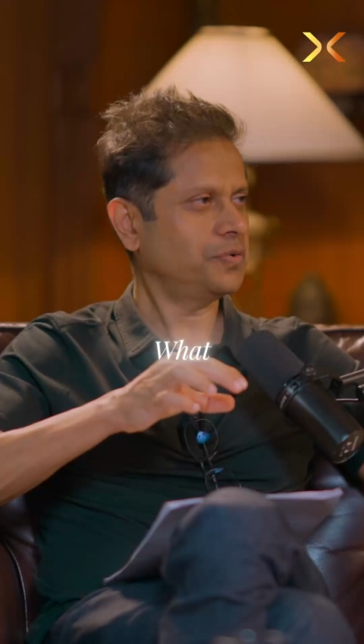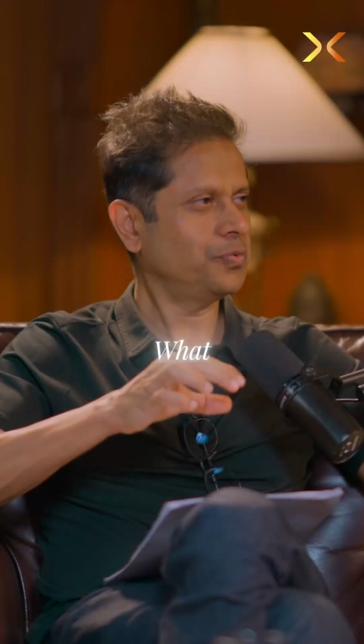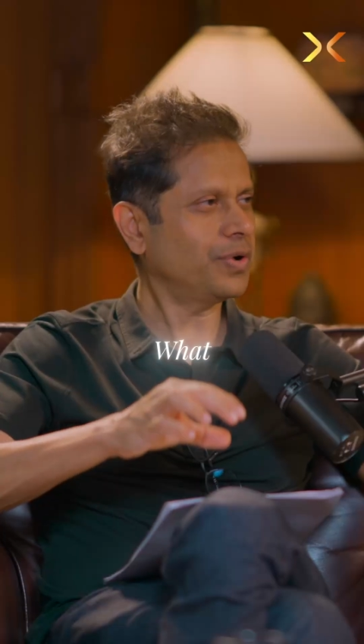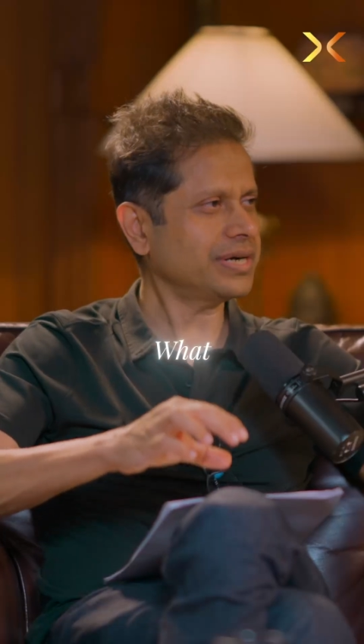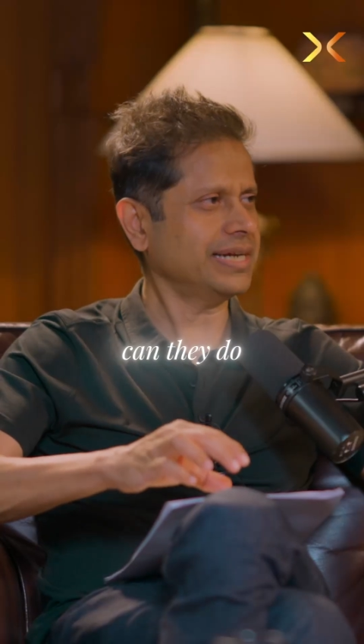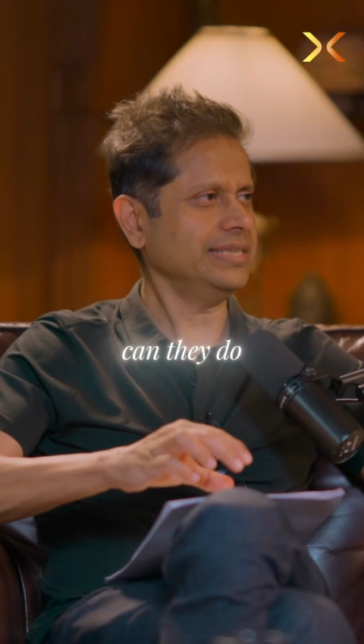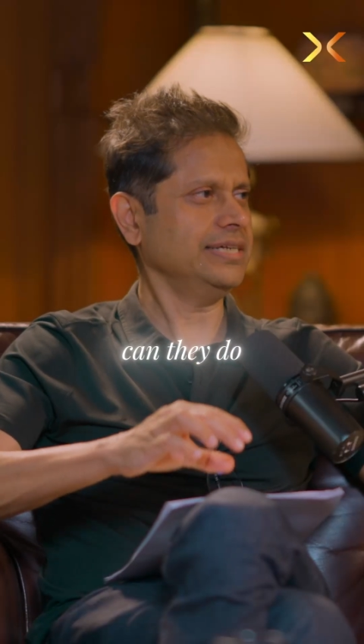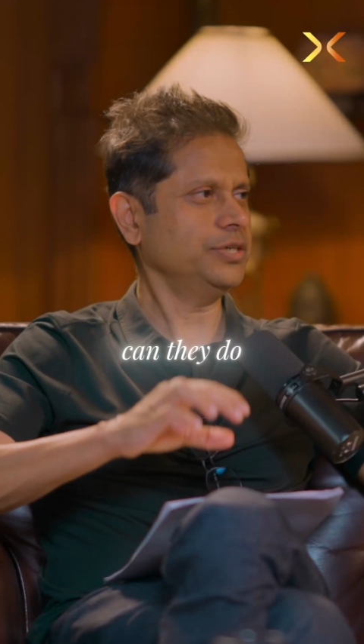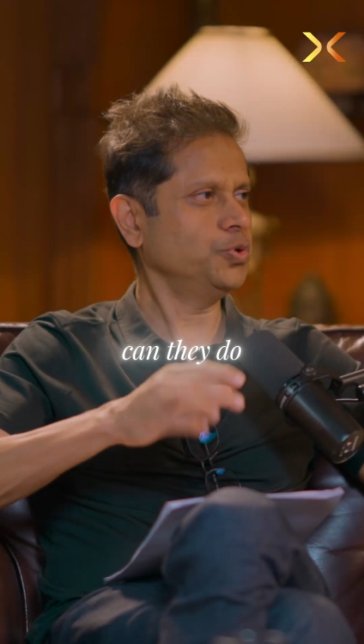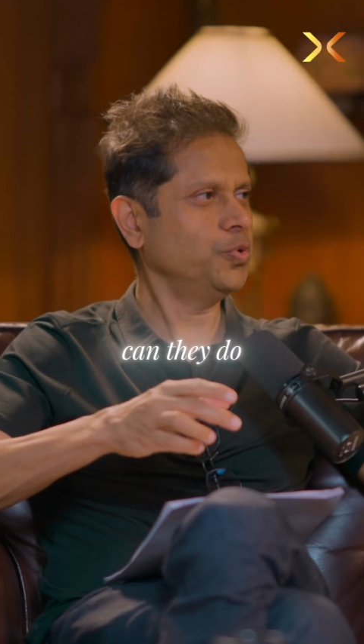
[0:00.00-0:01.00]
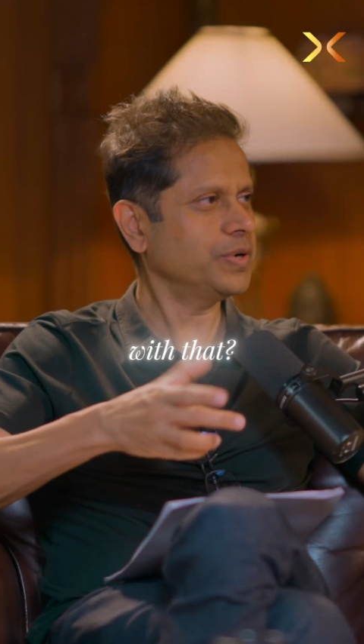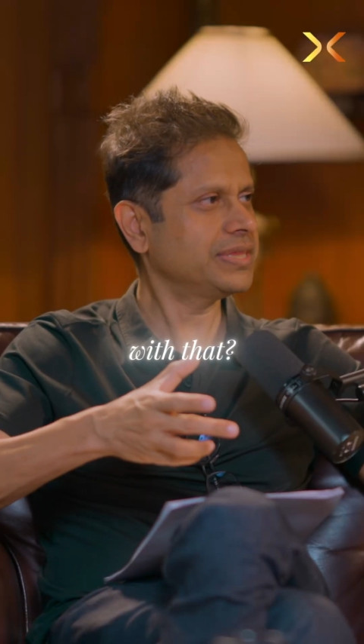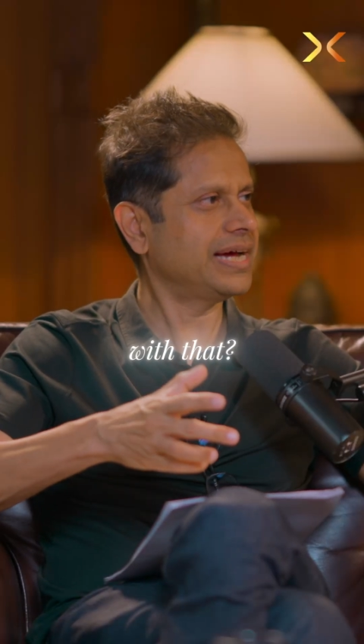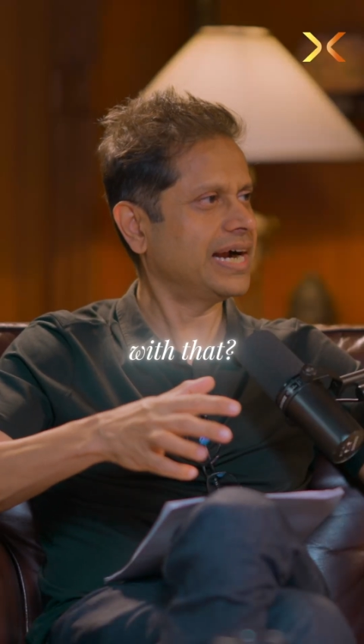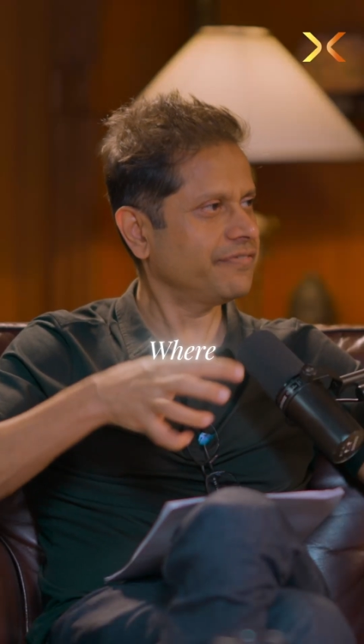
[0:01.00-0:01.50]
What can they do with
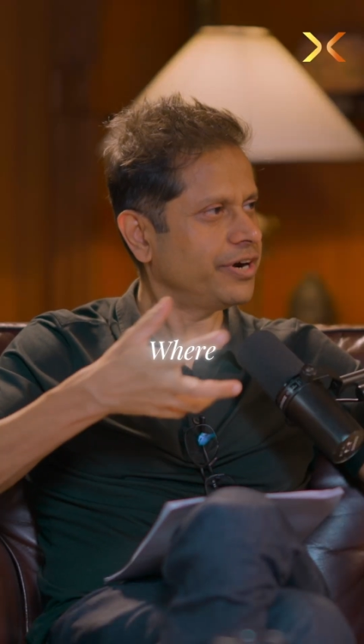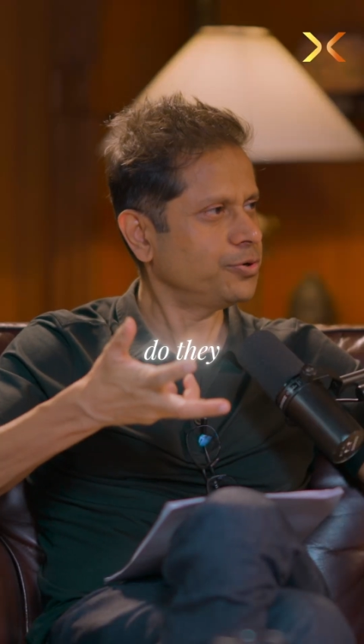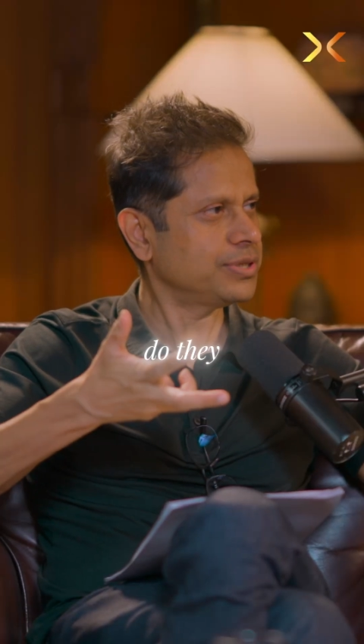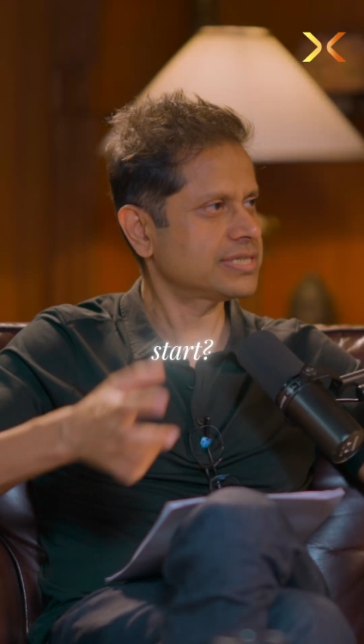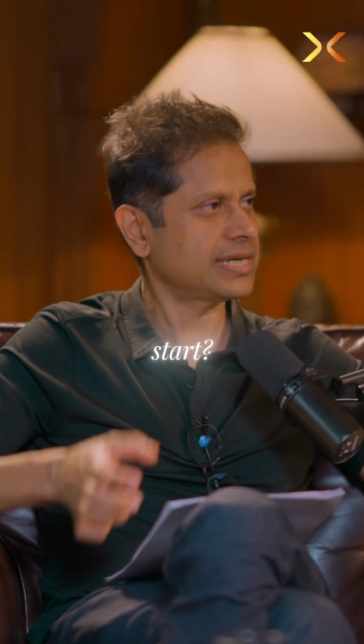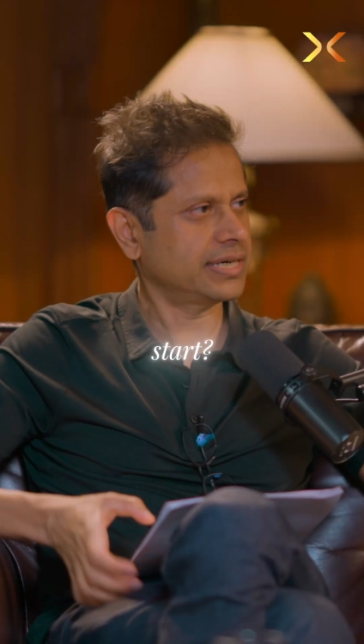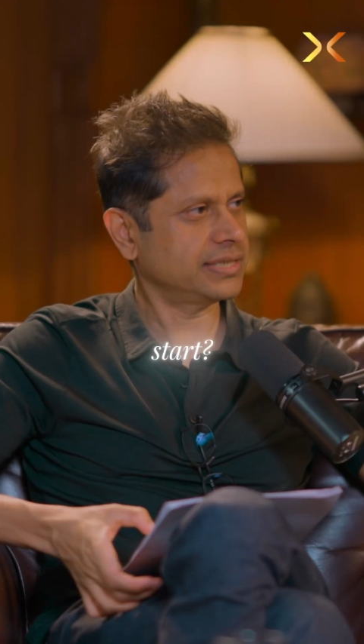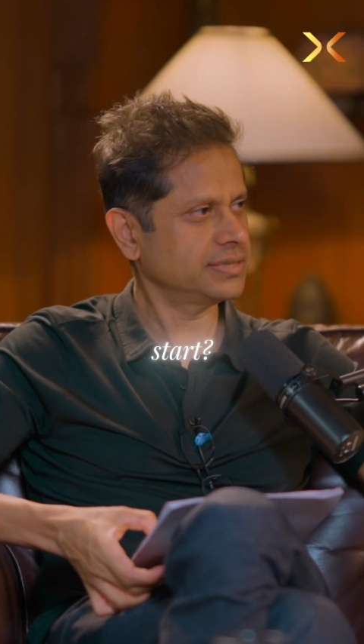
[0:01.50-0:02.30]
that? Where do they start?